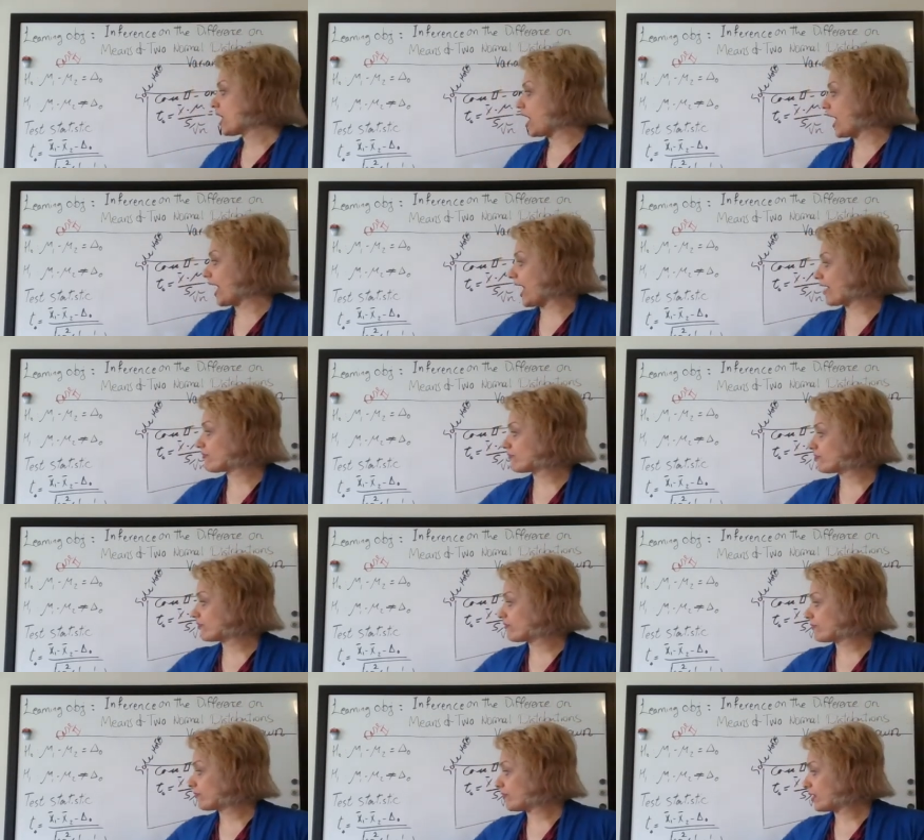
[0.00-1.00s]
I have
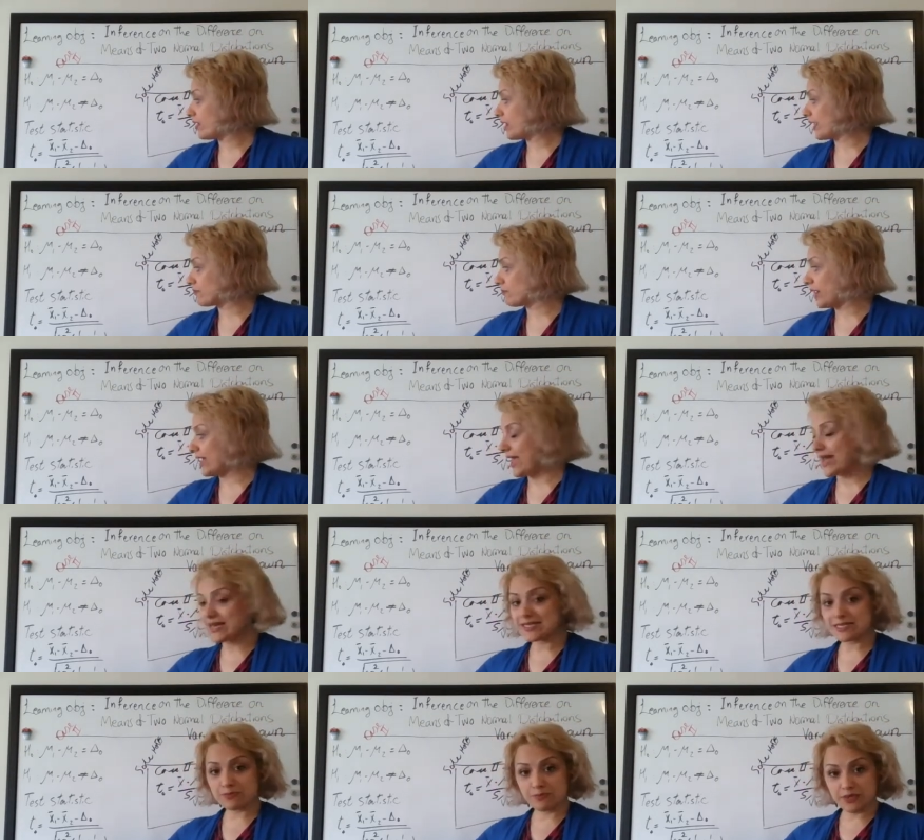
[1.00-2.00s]
like my
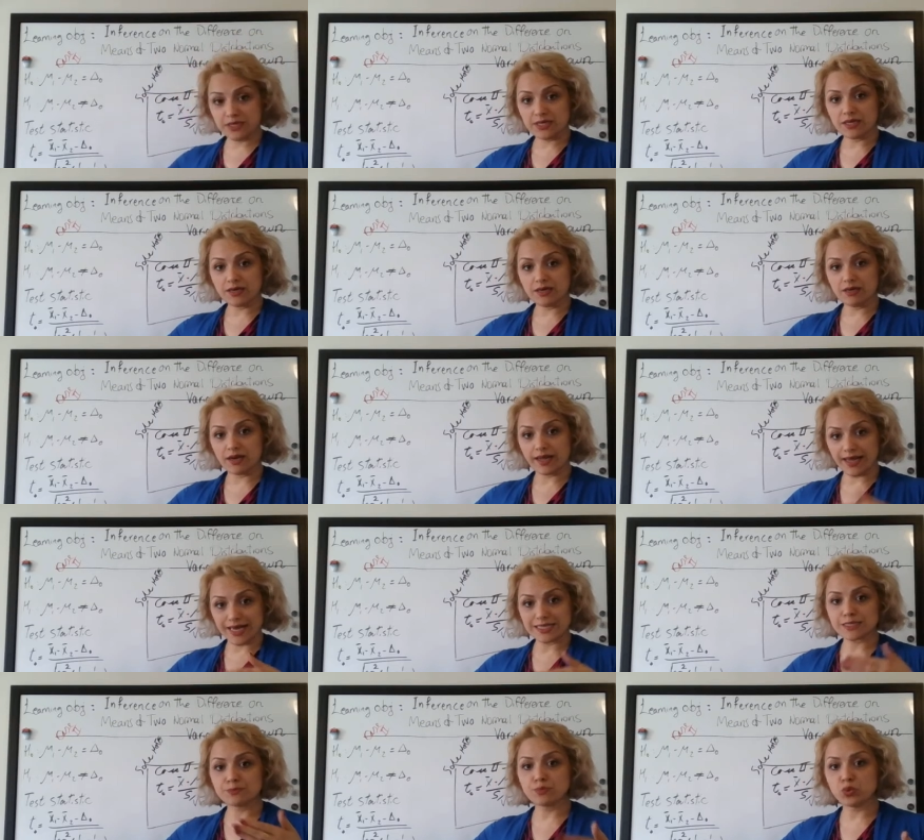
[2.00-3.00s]
SP, like
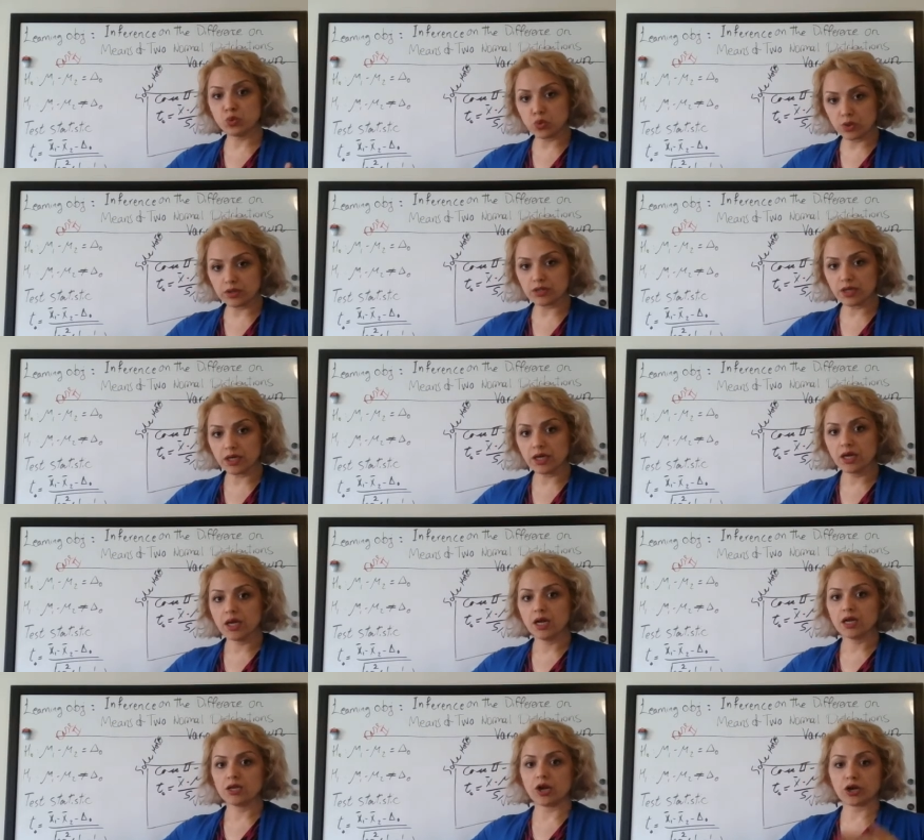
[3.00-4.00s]
S pooled,
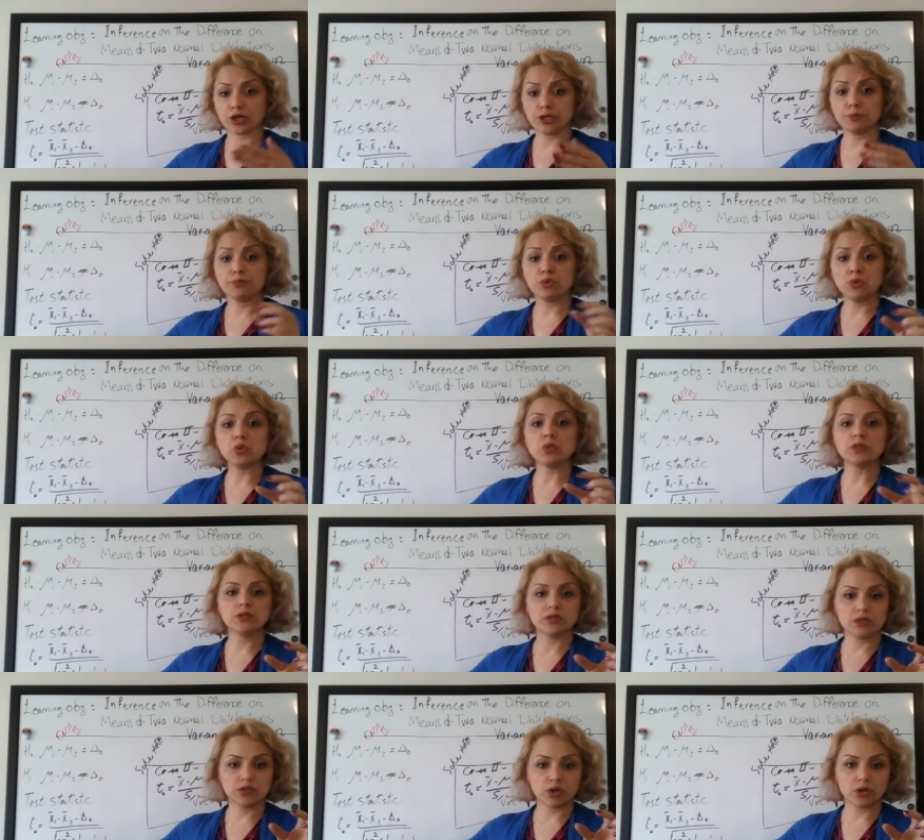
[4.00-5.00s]
you're going to pool
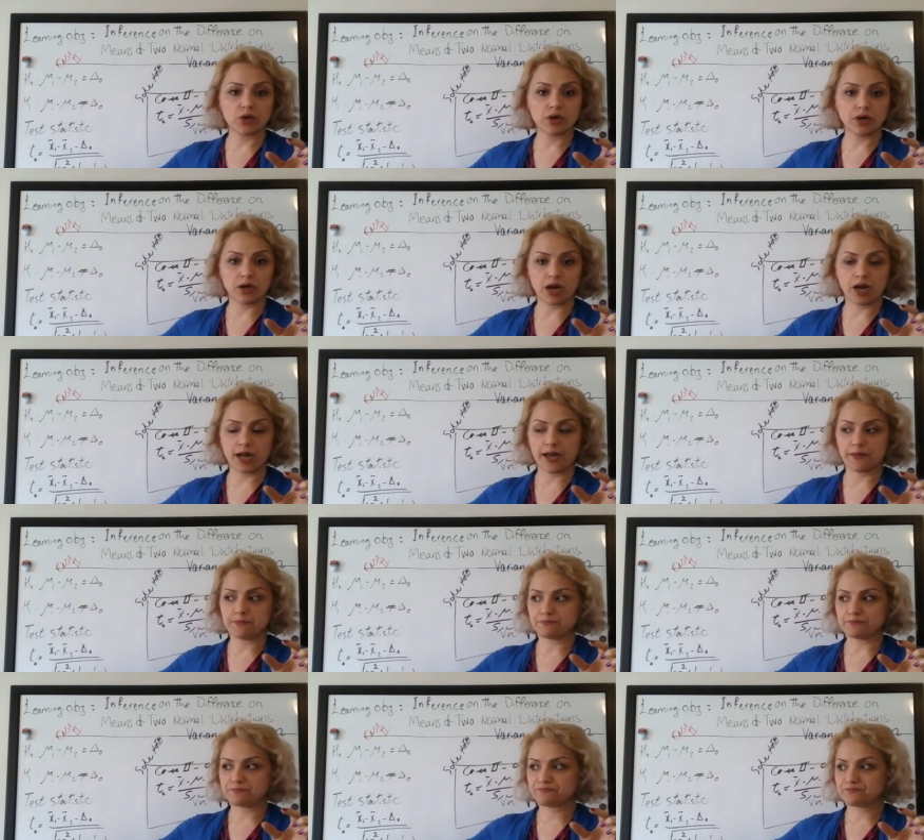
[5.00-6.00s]
your
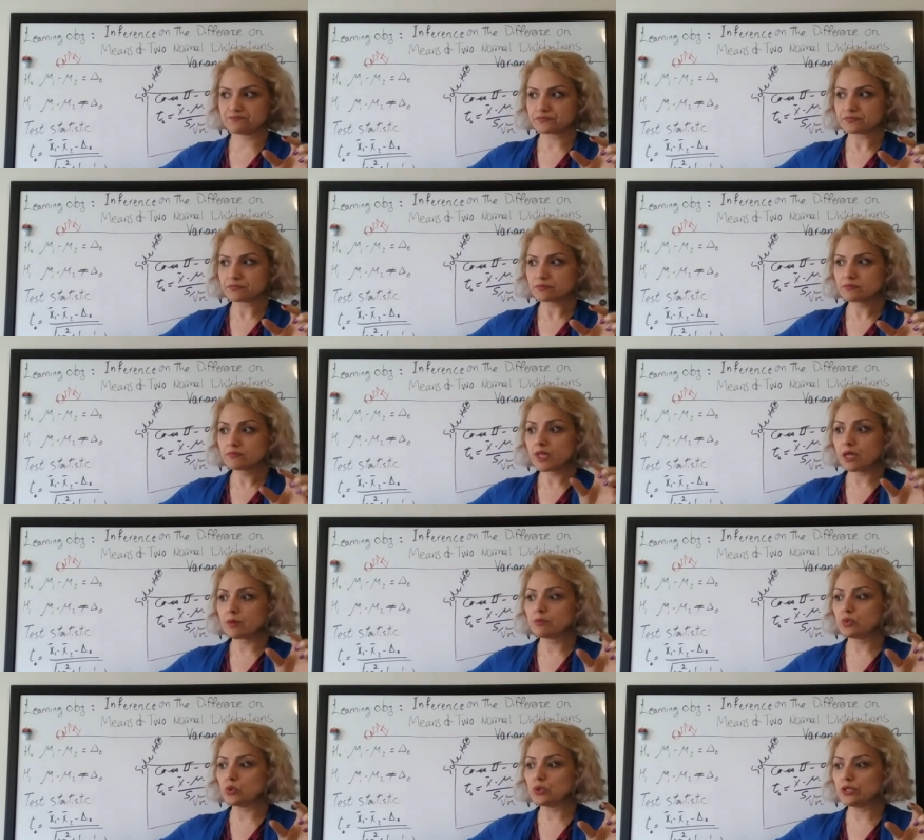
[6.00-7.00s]
um,
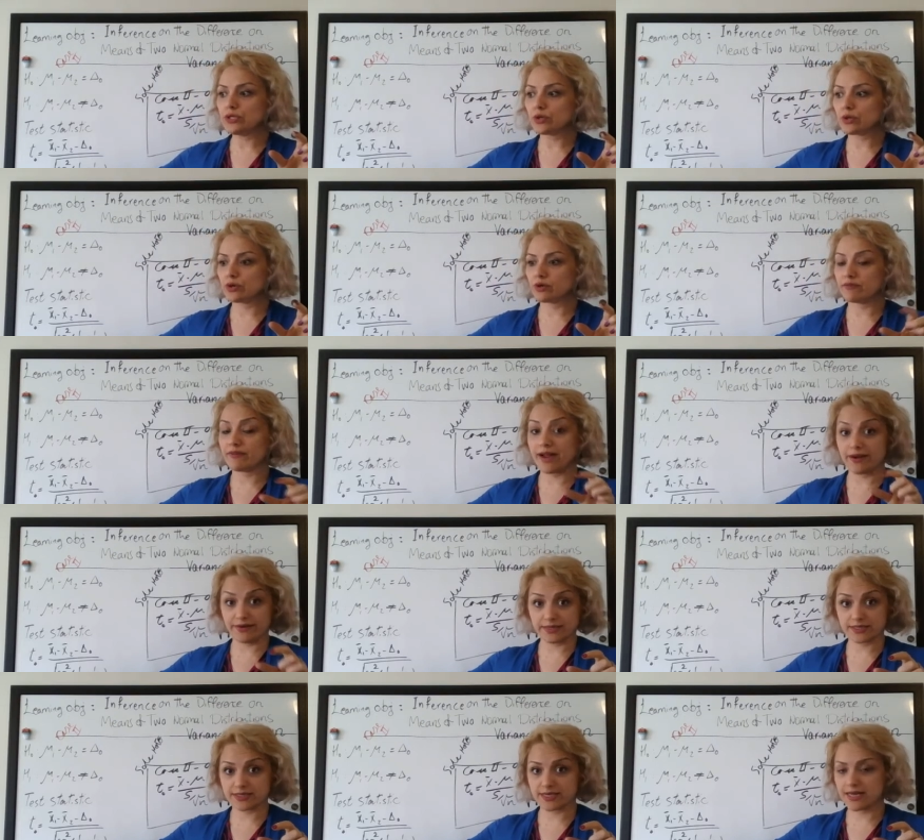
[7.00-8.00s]
pool your
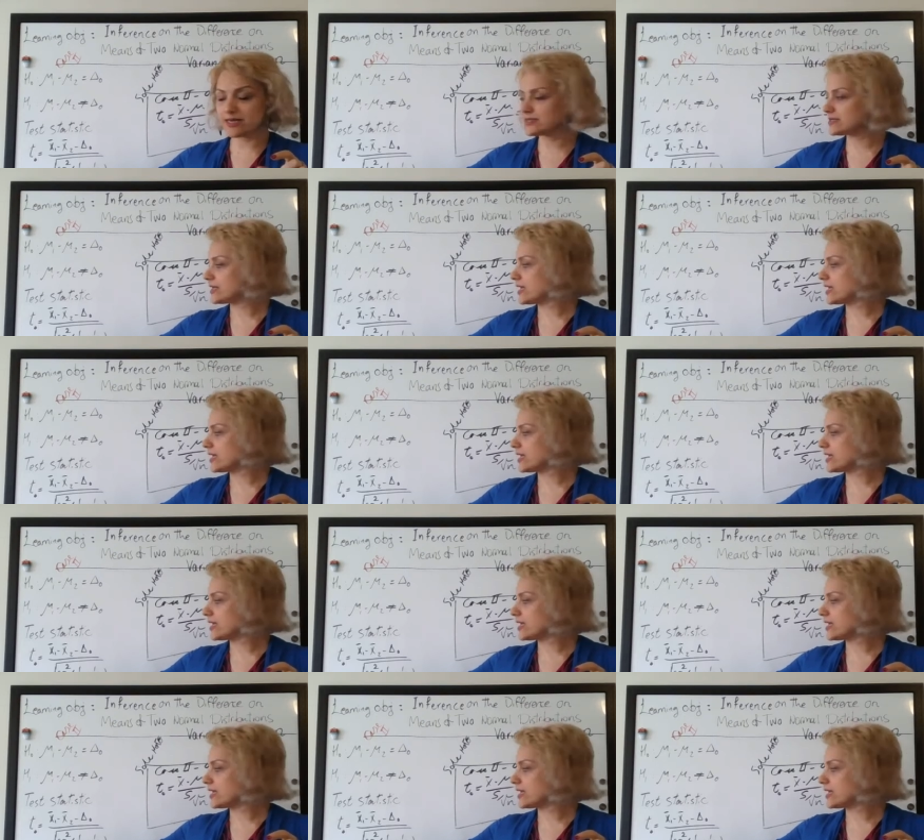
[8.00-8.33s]
variances